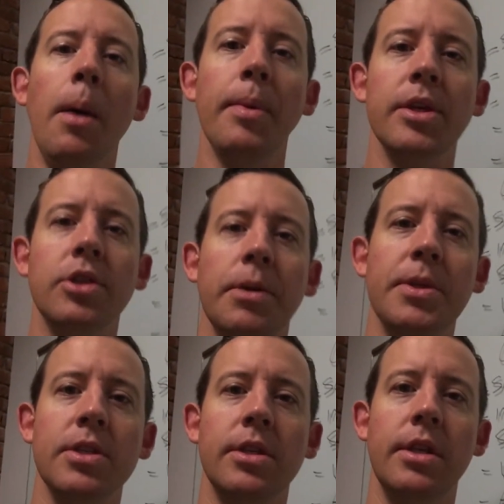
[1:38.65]
But the script
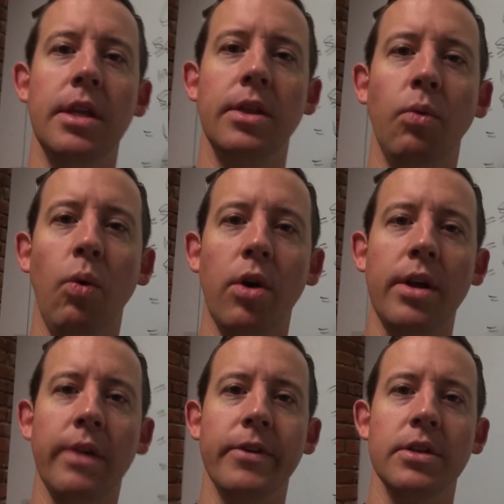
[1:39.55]
is, the
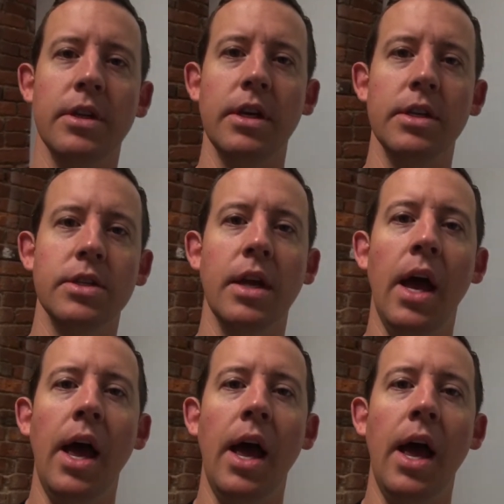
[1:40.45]
wording of this is,